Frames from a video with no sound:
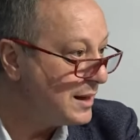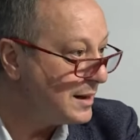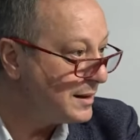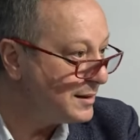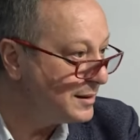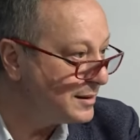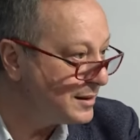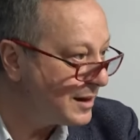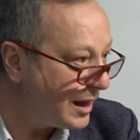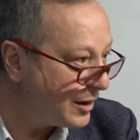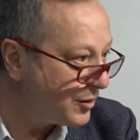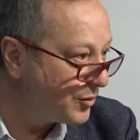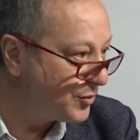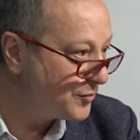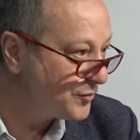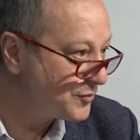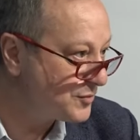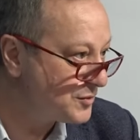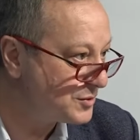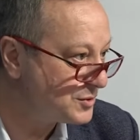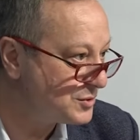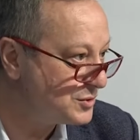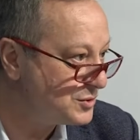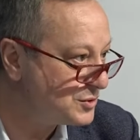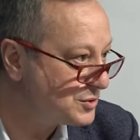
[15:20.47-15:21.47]
None of
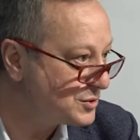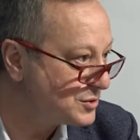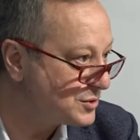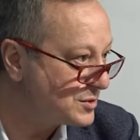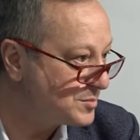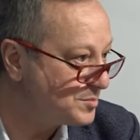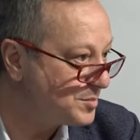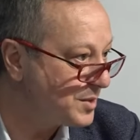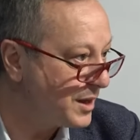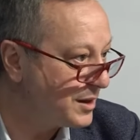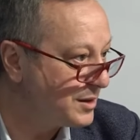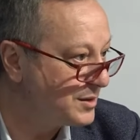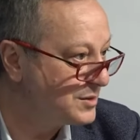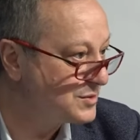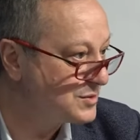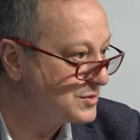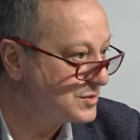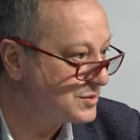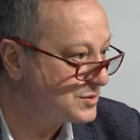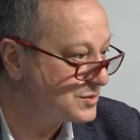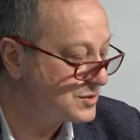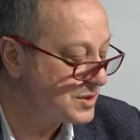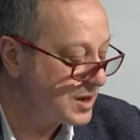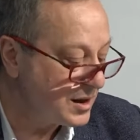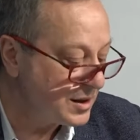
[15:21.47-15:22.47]
the regional
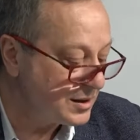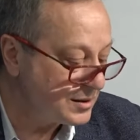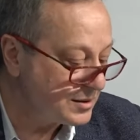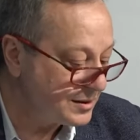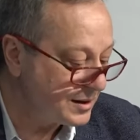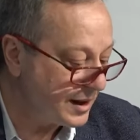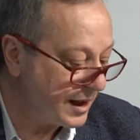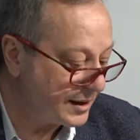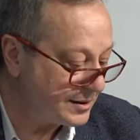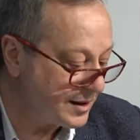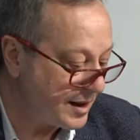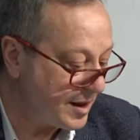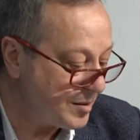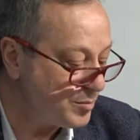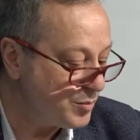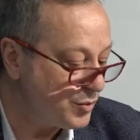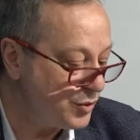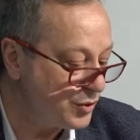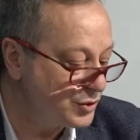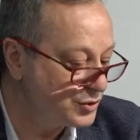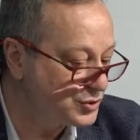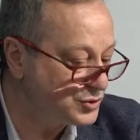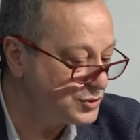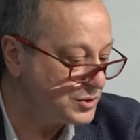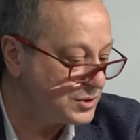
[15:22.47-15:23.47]
balances that
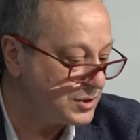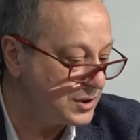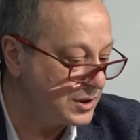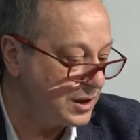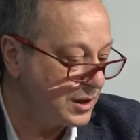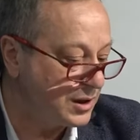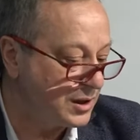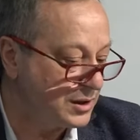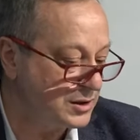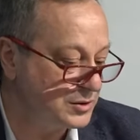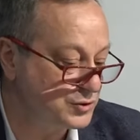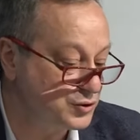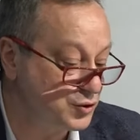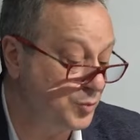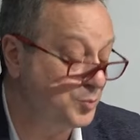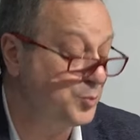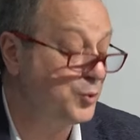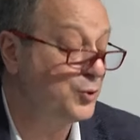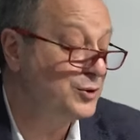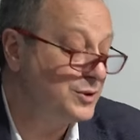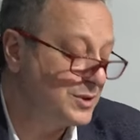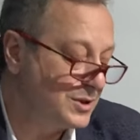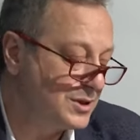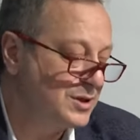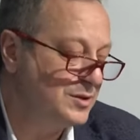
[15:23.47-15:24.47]
emerged,
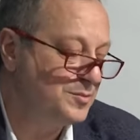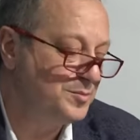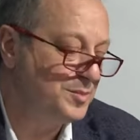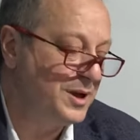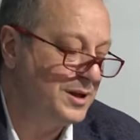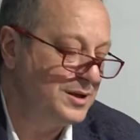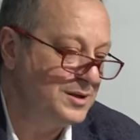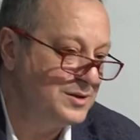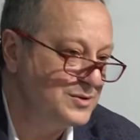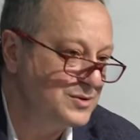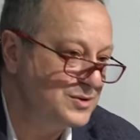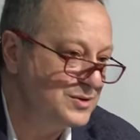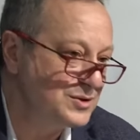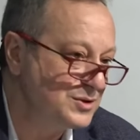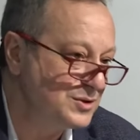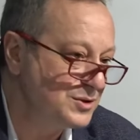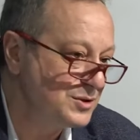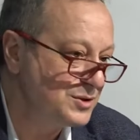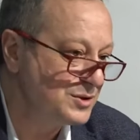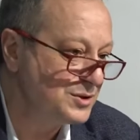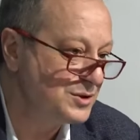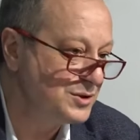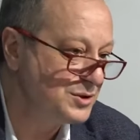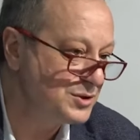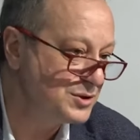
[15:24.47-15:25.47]
geopolitical balances in
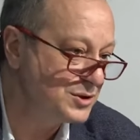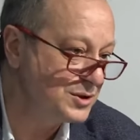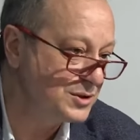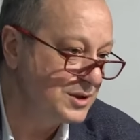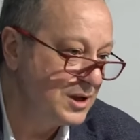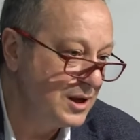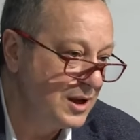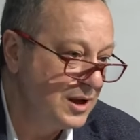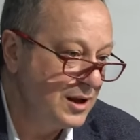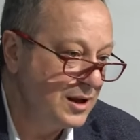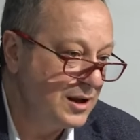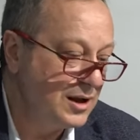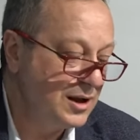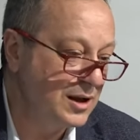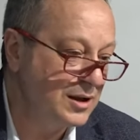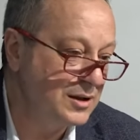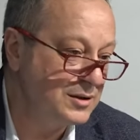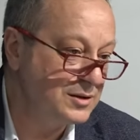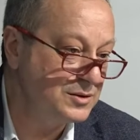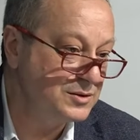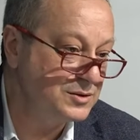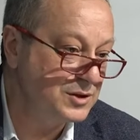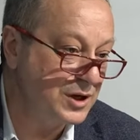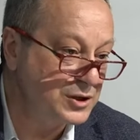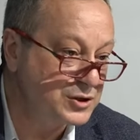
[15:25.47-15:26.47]
the region,
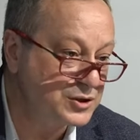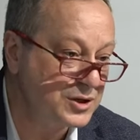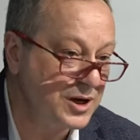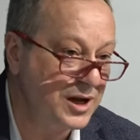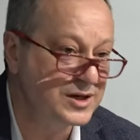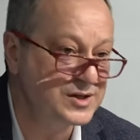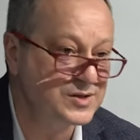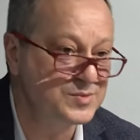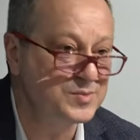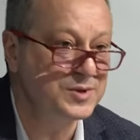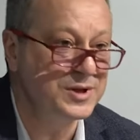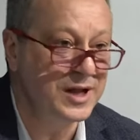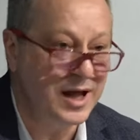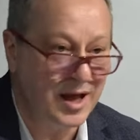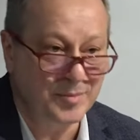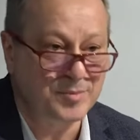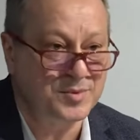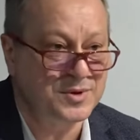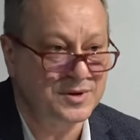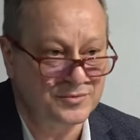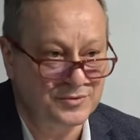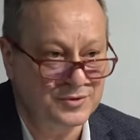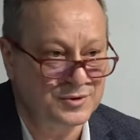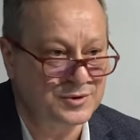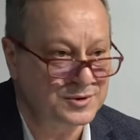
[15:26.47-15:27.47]
Russia has been
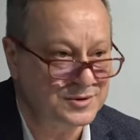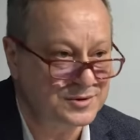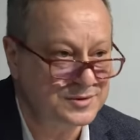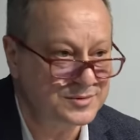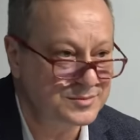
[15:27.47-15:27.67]
happy with.